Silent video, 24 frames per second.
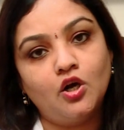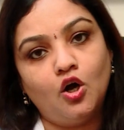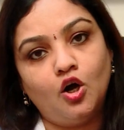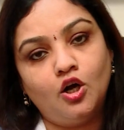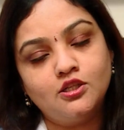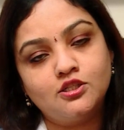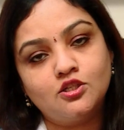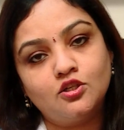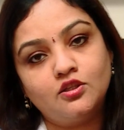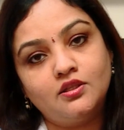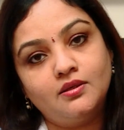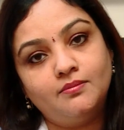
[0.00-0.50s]

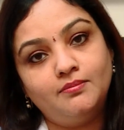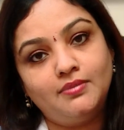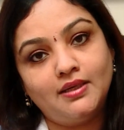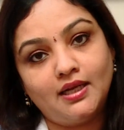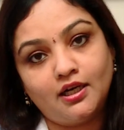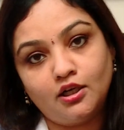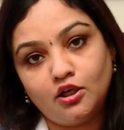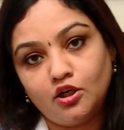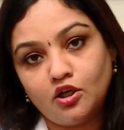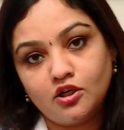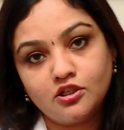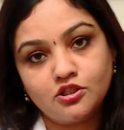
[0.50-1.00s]
Also, the
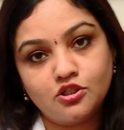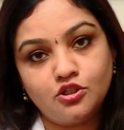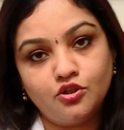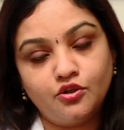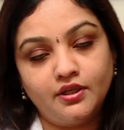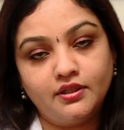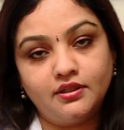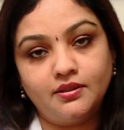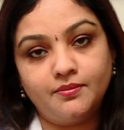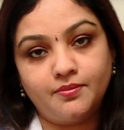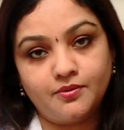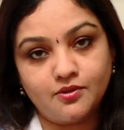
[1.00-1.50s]
blood loss
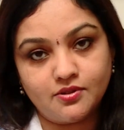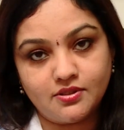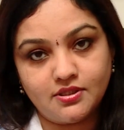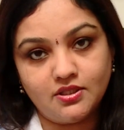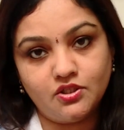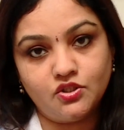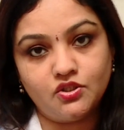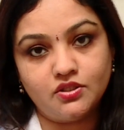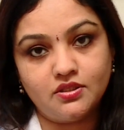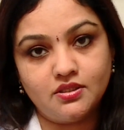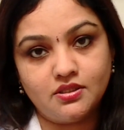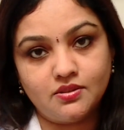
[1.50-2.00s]
during the
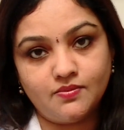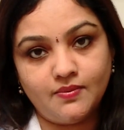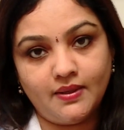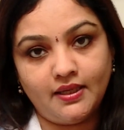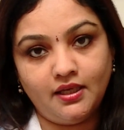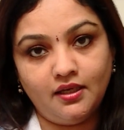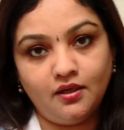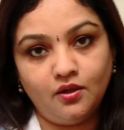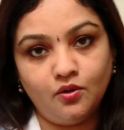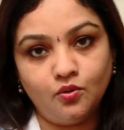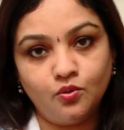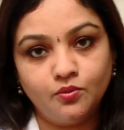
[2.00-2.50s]
procedure is
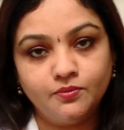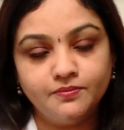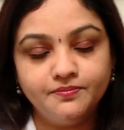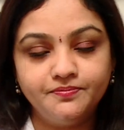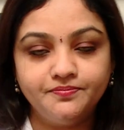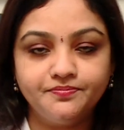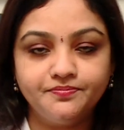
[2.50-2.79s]
very low.